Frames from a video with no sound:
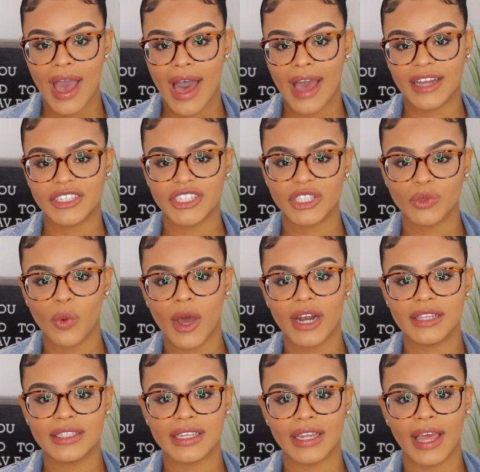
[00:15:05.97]
I just
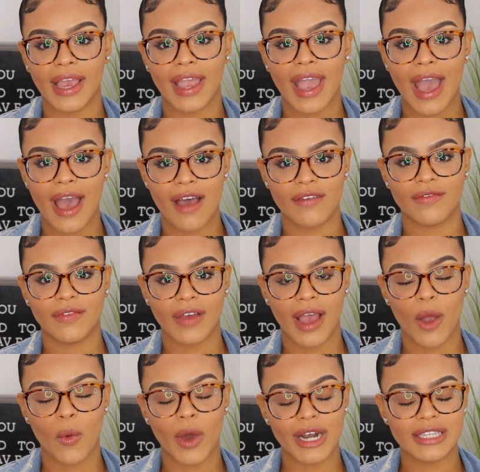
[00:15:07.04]
wanted to
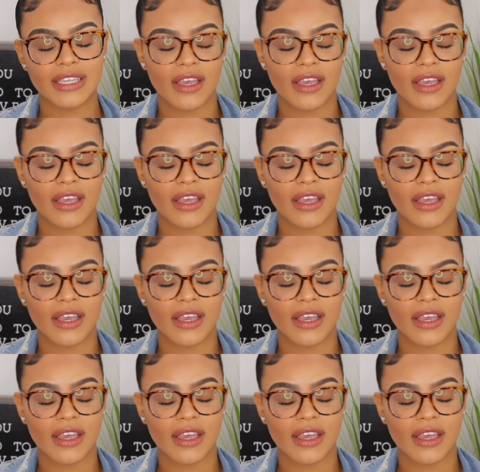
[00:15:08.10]
I wanted